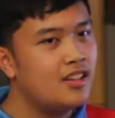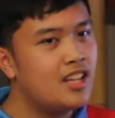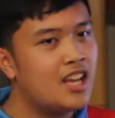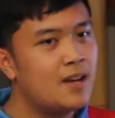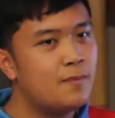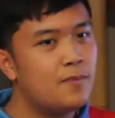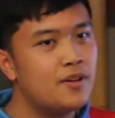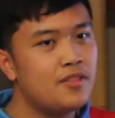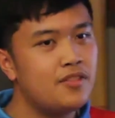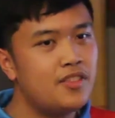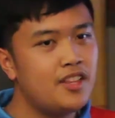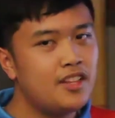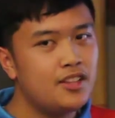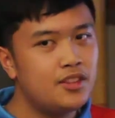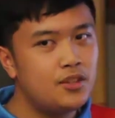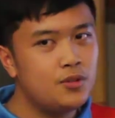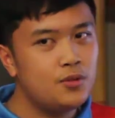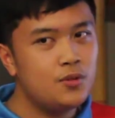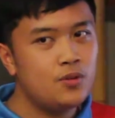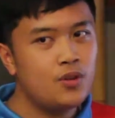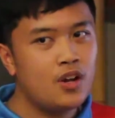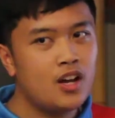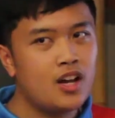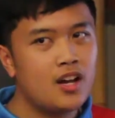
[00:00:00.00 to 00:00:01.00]
Yeah, but they
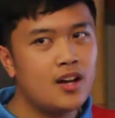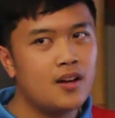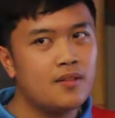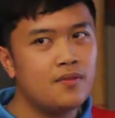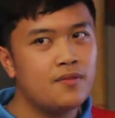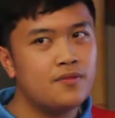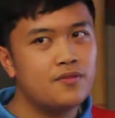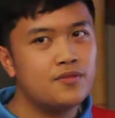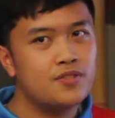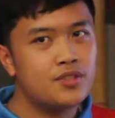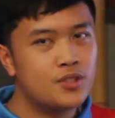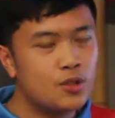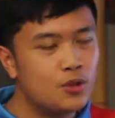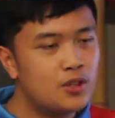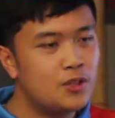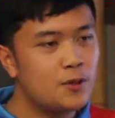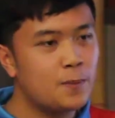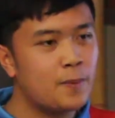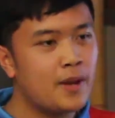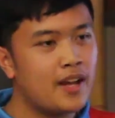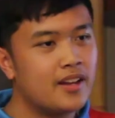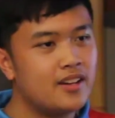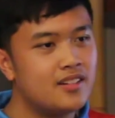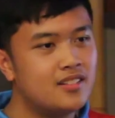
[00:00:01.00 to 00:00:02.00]
do have
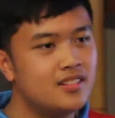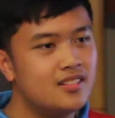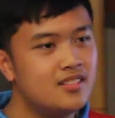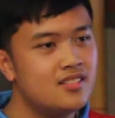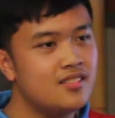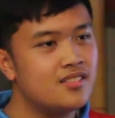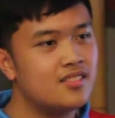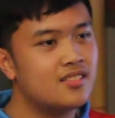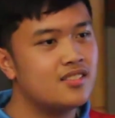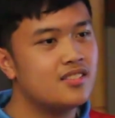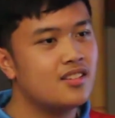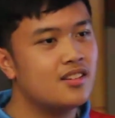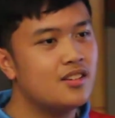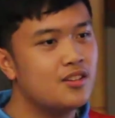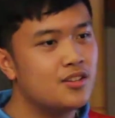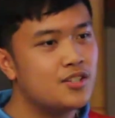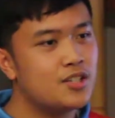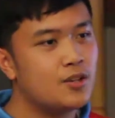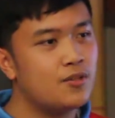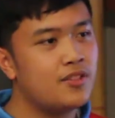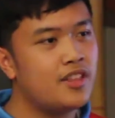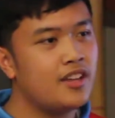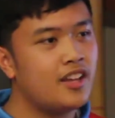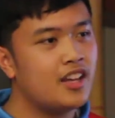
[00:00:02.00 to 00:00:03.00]
solar panels,
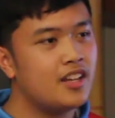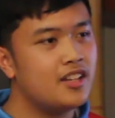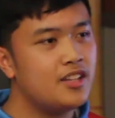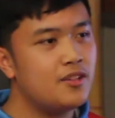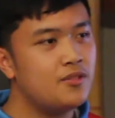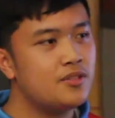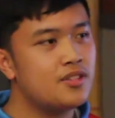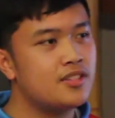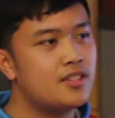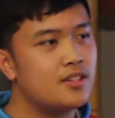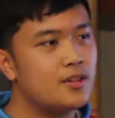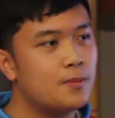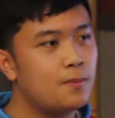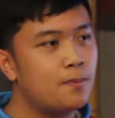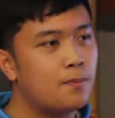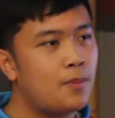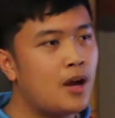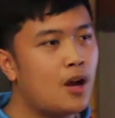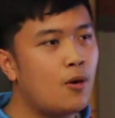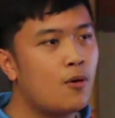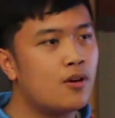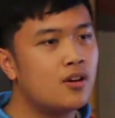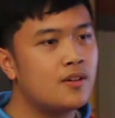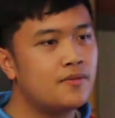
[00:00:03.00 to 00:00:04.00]
so they can use the
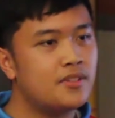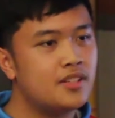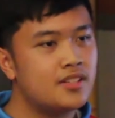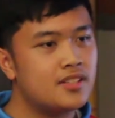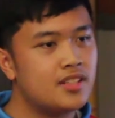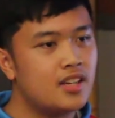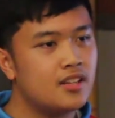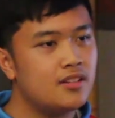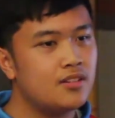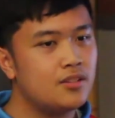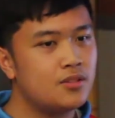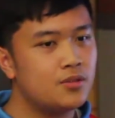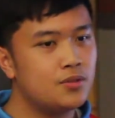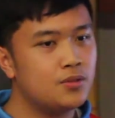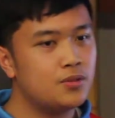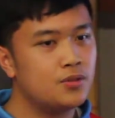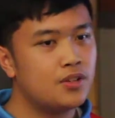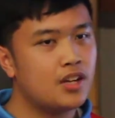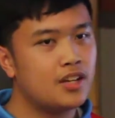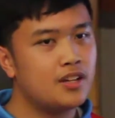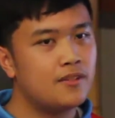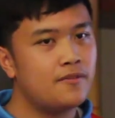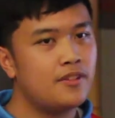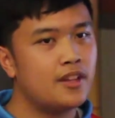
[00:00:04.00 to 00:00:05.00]
power of the sun
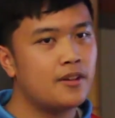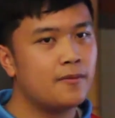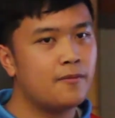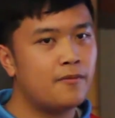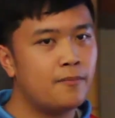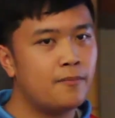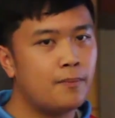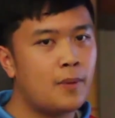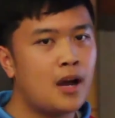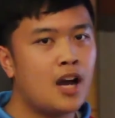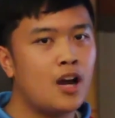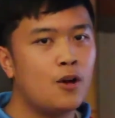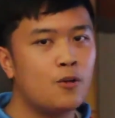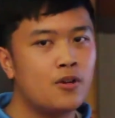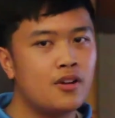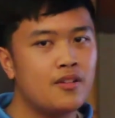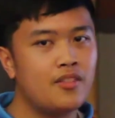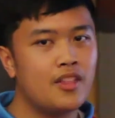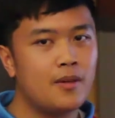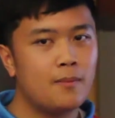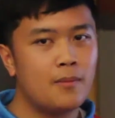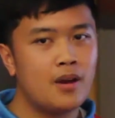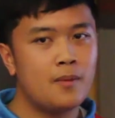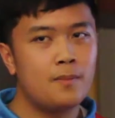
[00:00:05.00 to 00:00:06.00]
to kind of like power
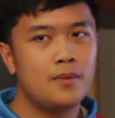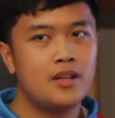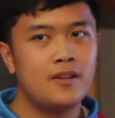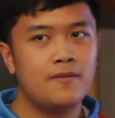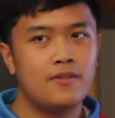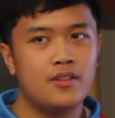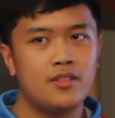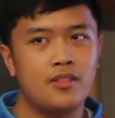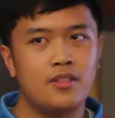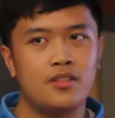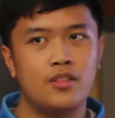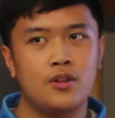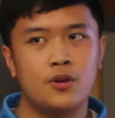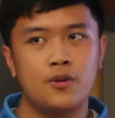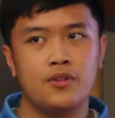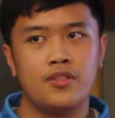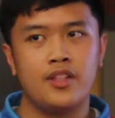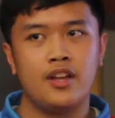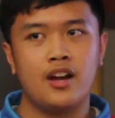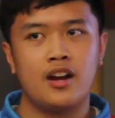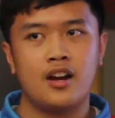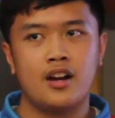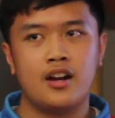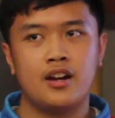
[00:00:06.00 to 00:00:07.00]
them up, even though
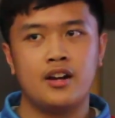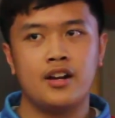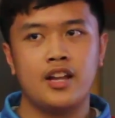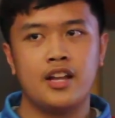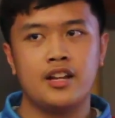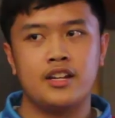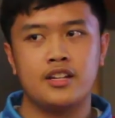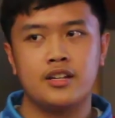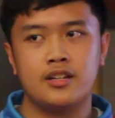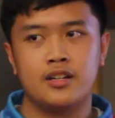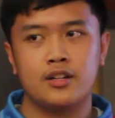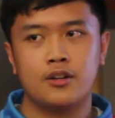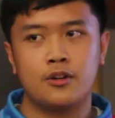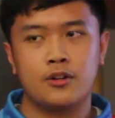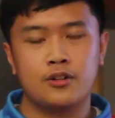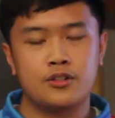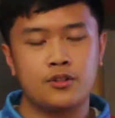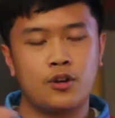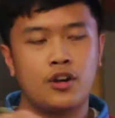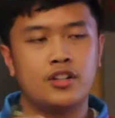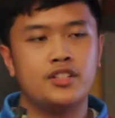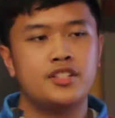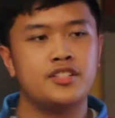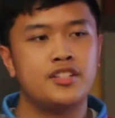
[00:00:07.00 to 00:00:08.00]
they are in a
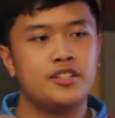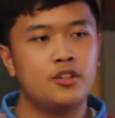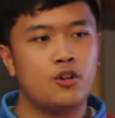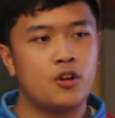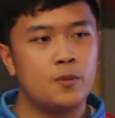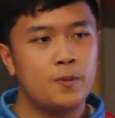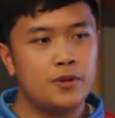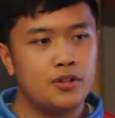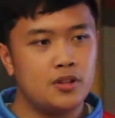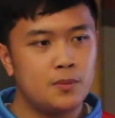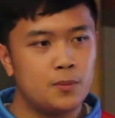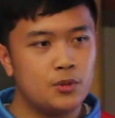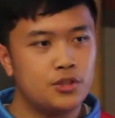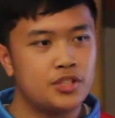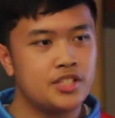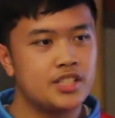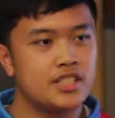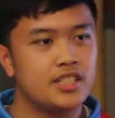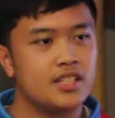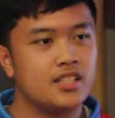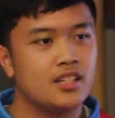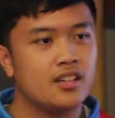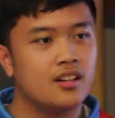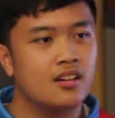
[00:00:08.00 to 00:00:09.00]
constant orbital
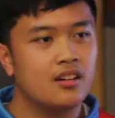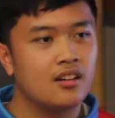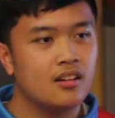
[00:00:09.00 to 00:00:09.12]
motion.